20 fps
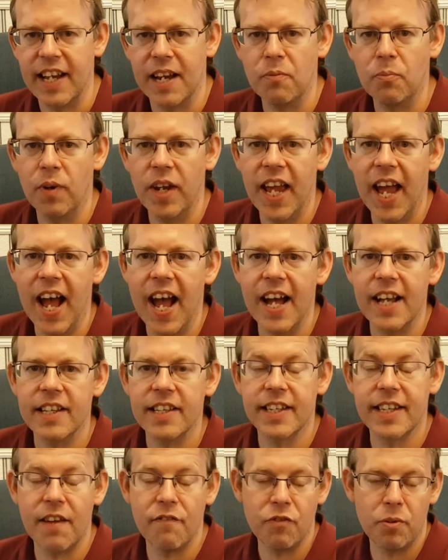And we had
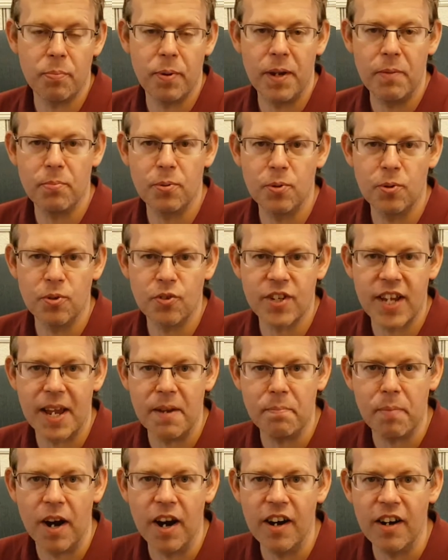several people
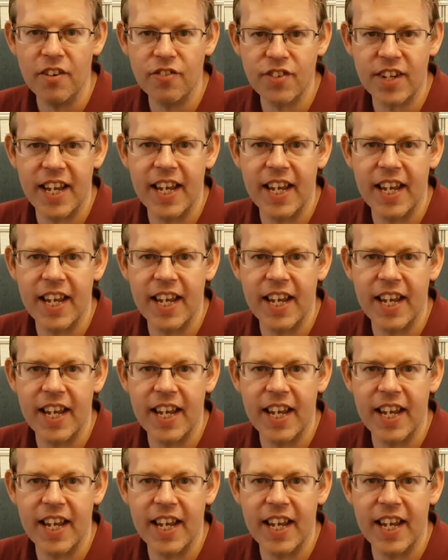take part